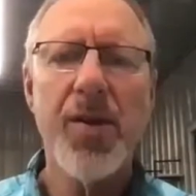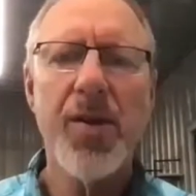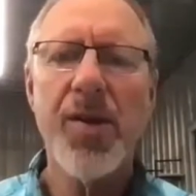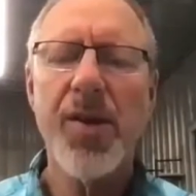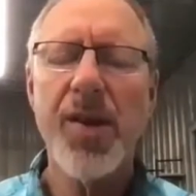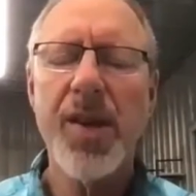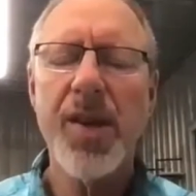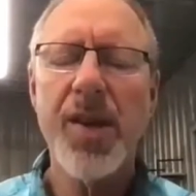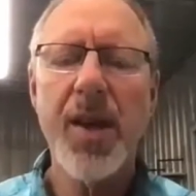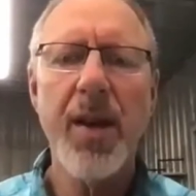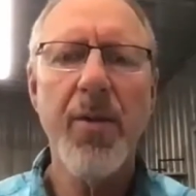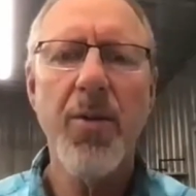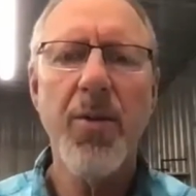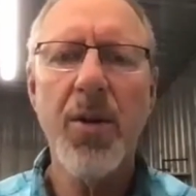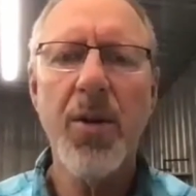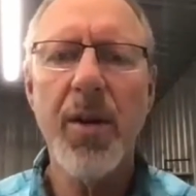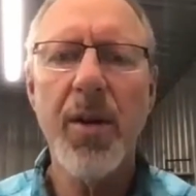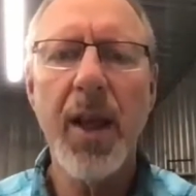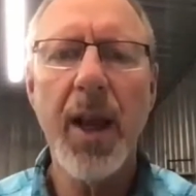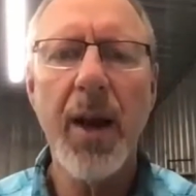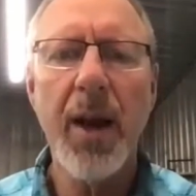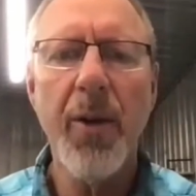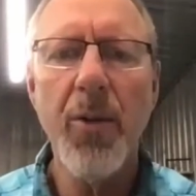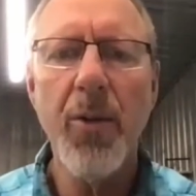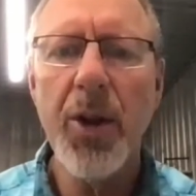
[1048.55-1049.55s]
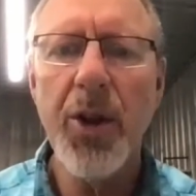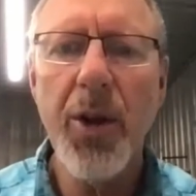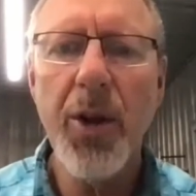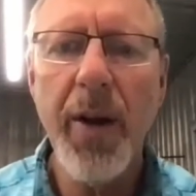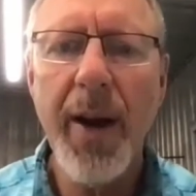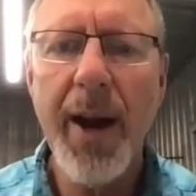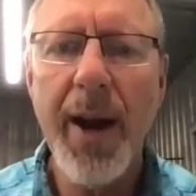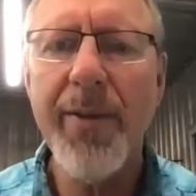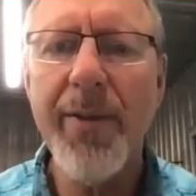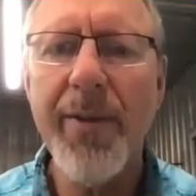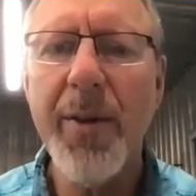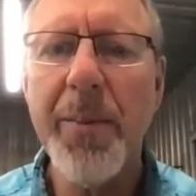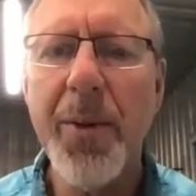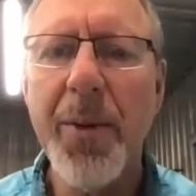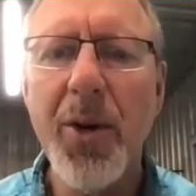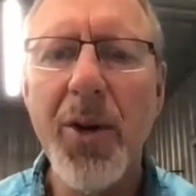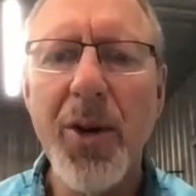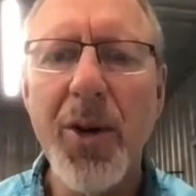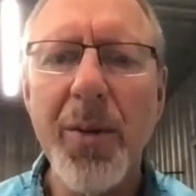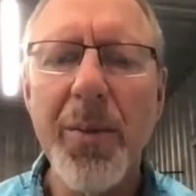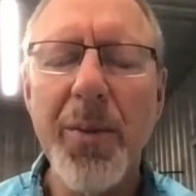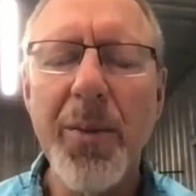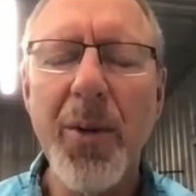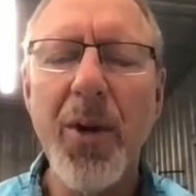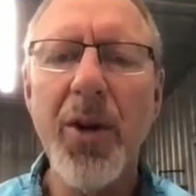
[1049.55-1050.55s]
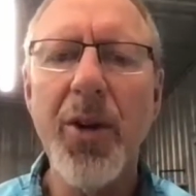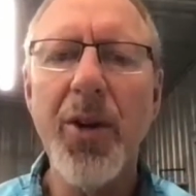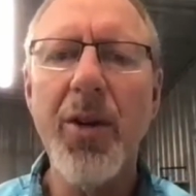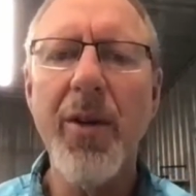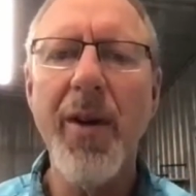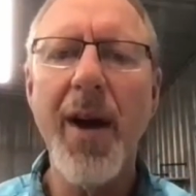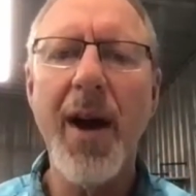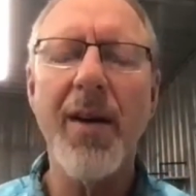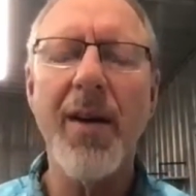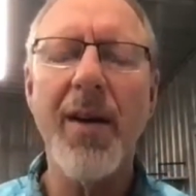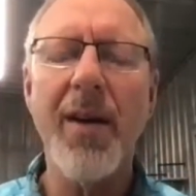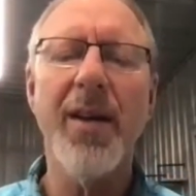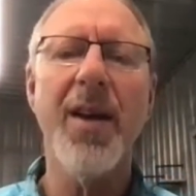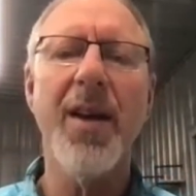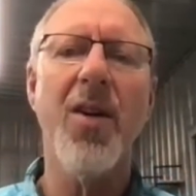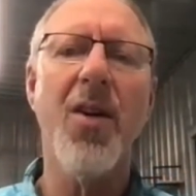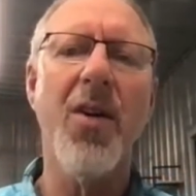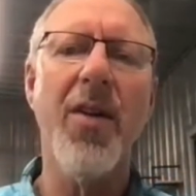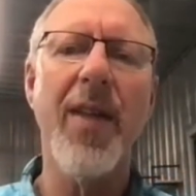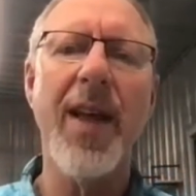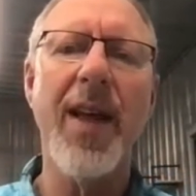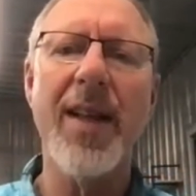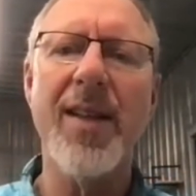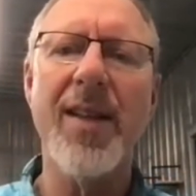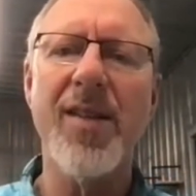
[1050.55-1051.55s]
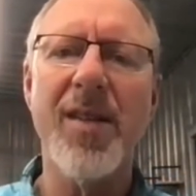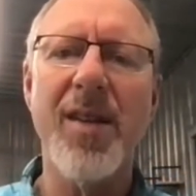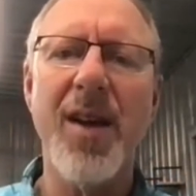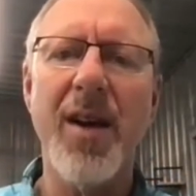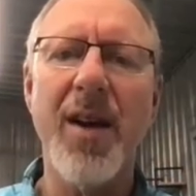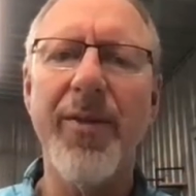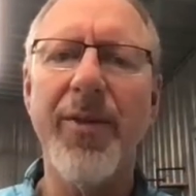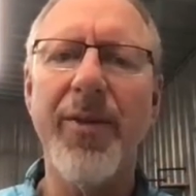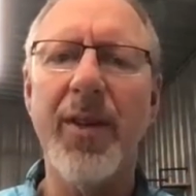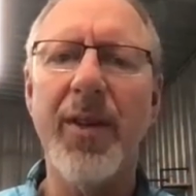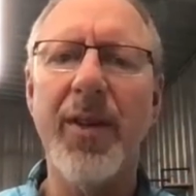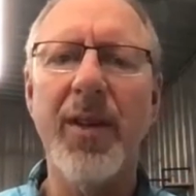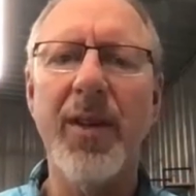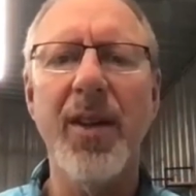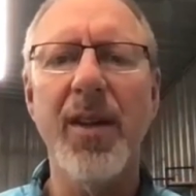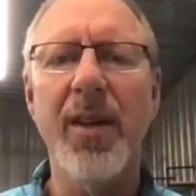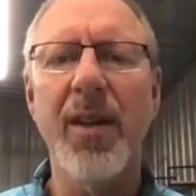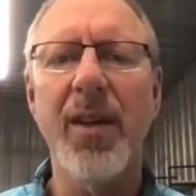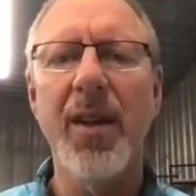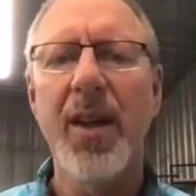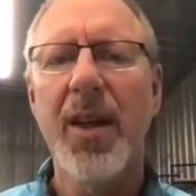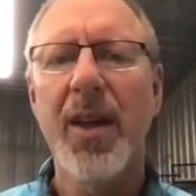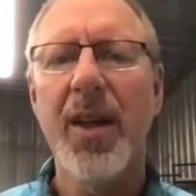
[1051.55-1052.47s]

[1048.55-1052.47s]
see, when you have a burger burn, you go out and get all that stuff, and you